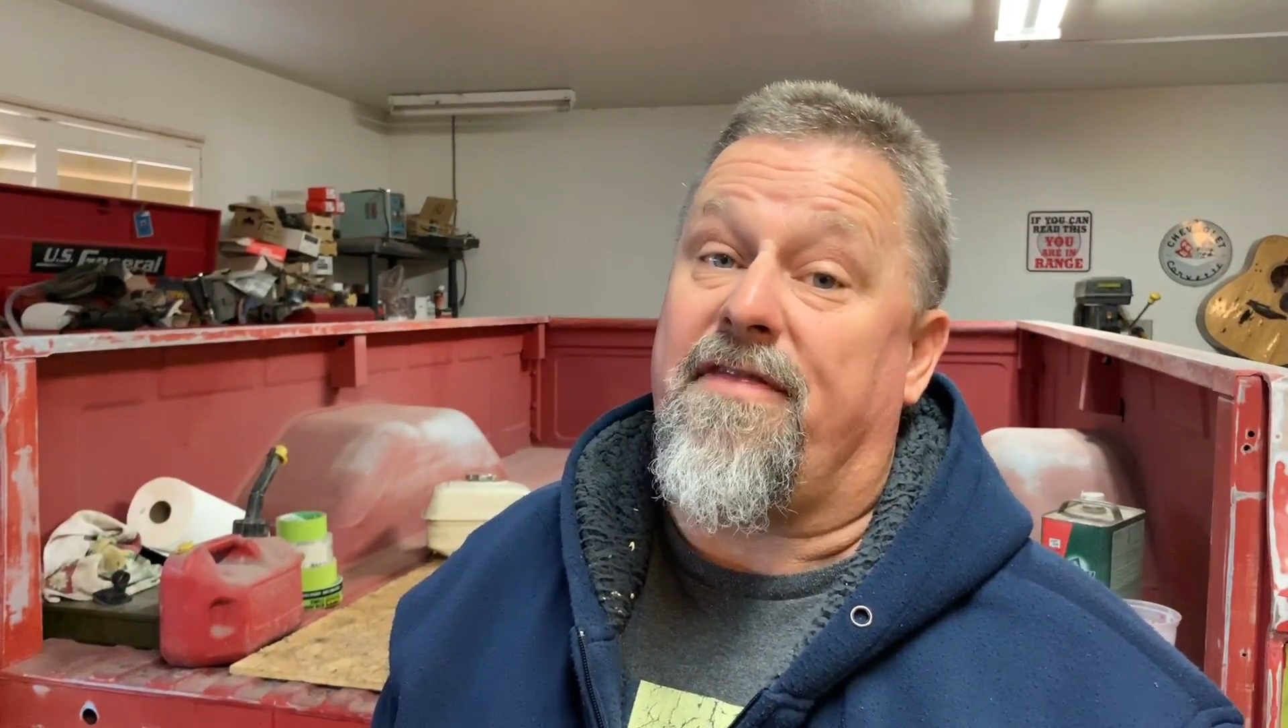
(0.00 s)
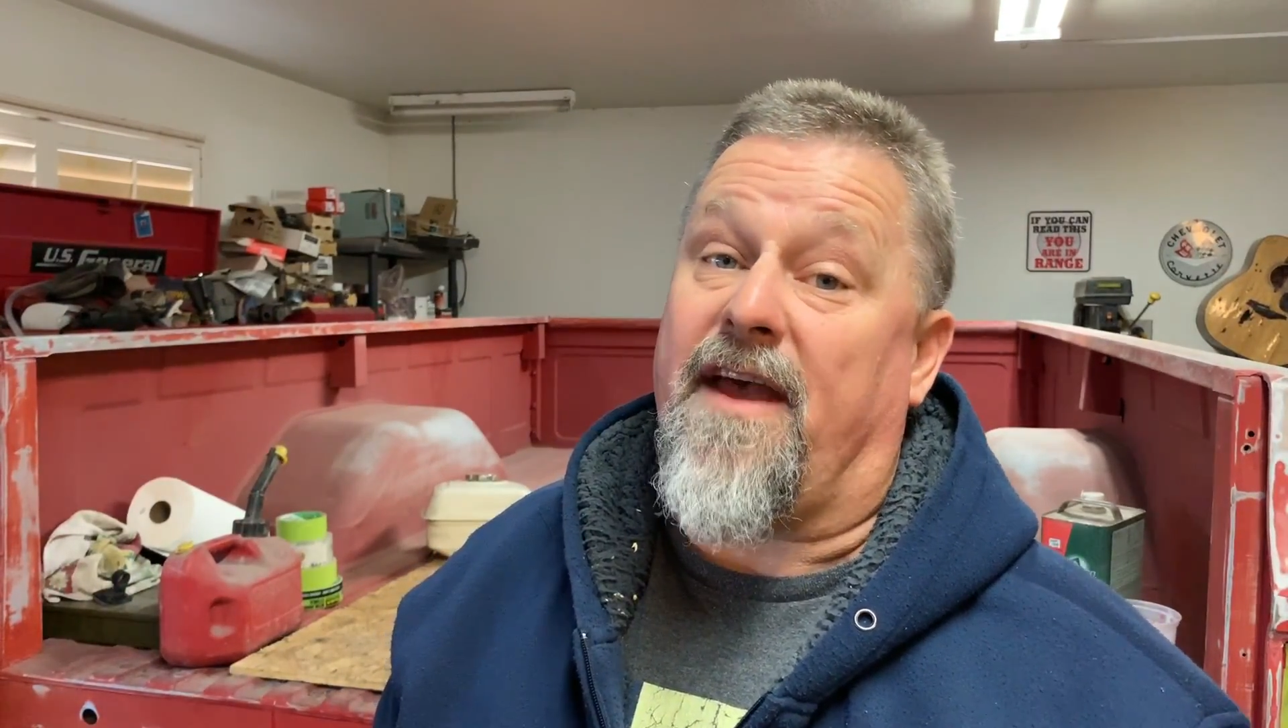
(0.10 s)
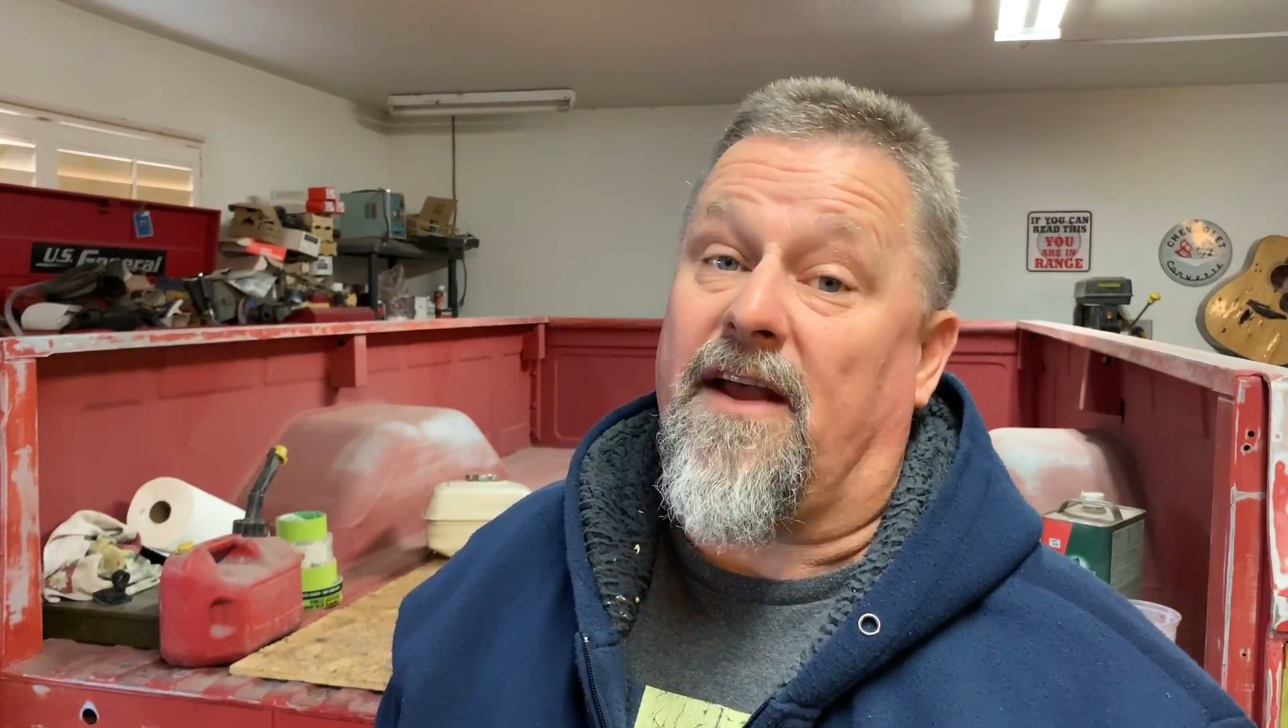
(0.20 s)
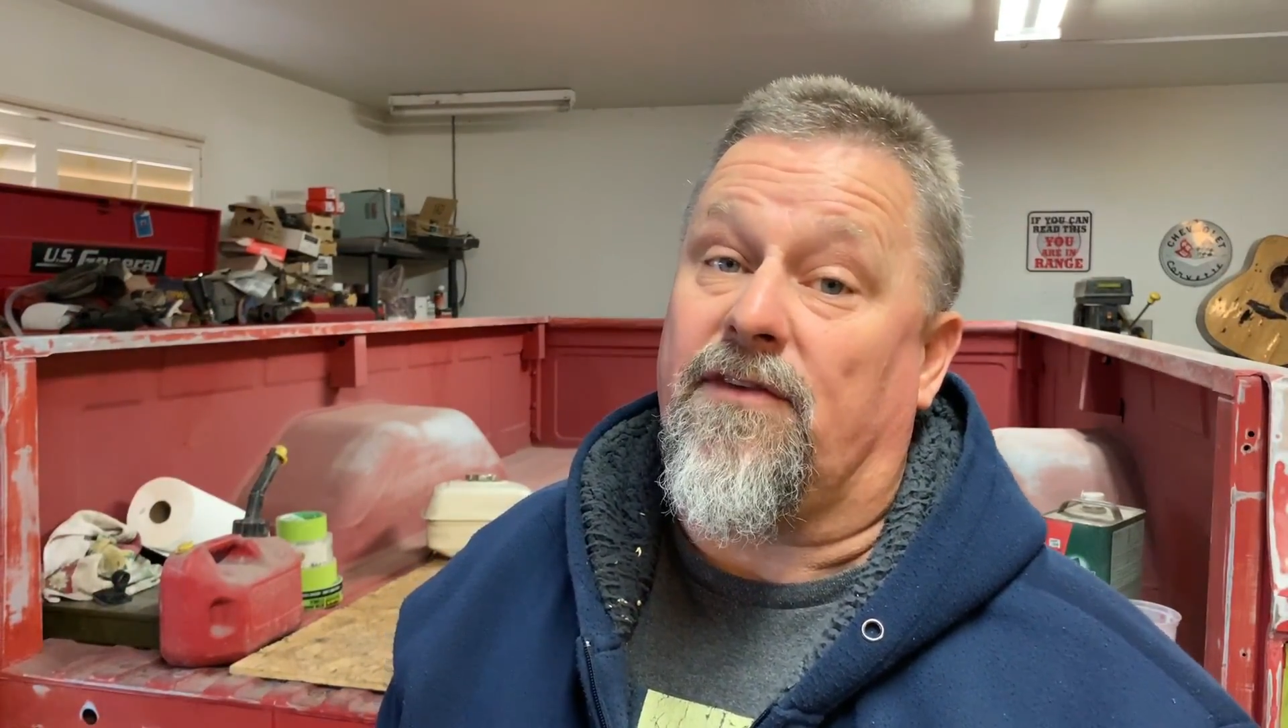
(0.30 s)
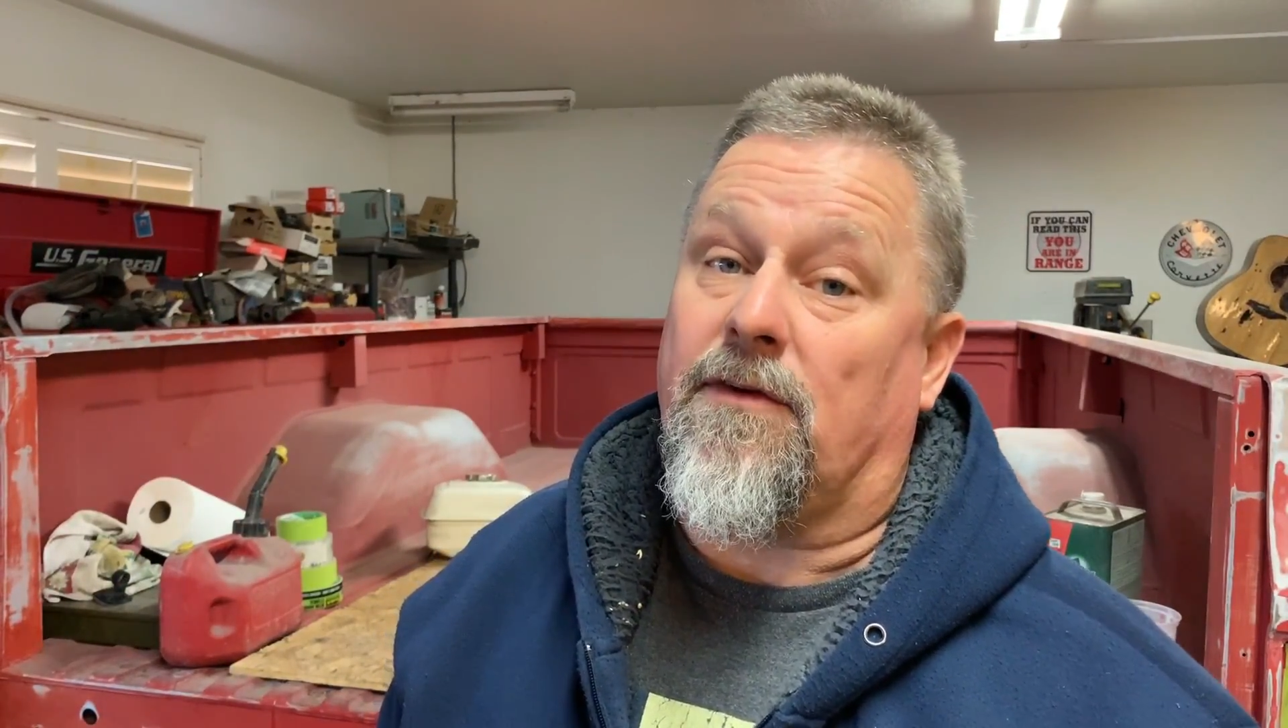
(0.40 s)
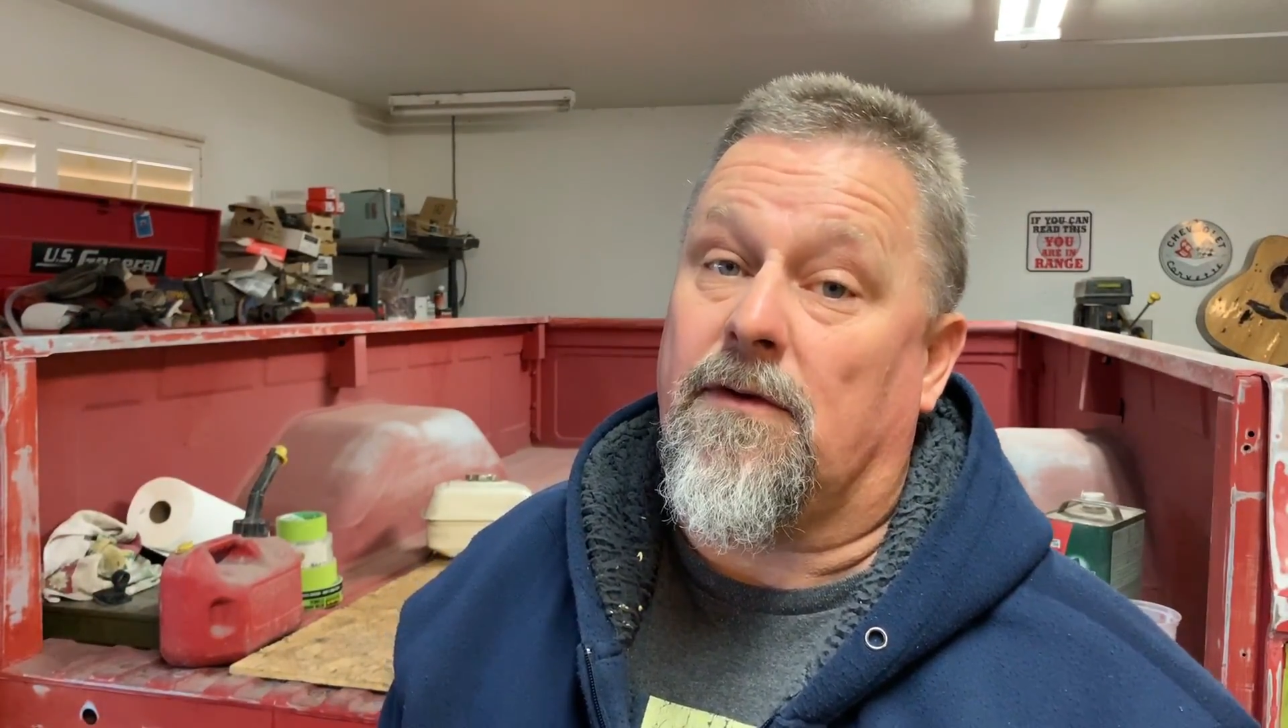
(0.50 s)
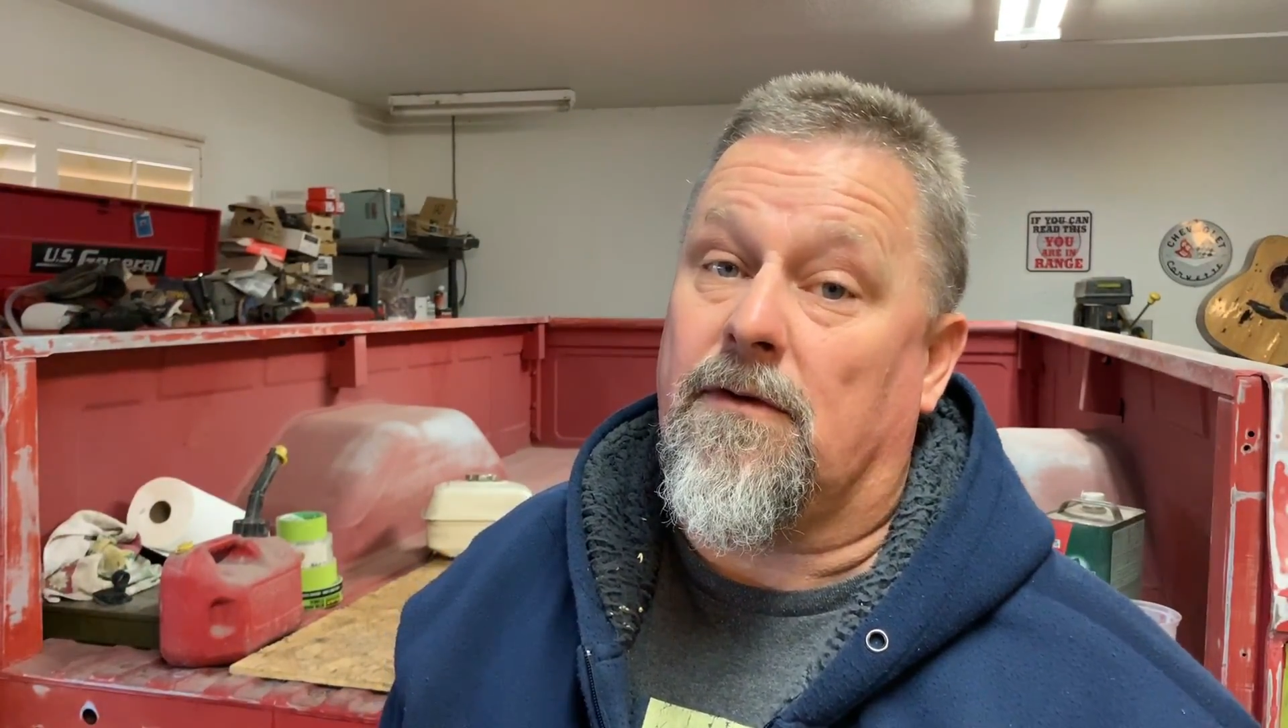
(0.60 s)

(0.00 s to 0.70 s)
things.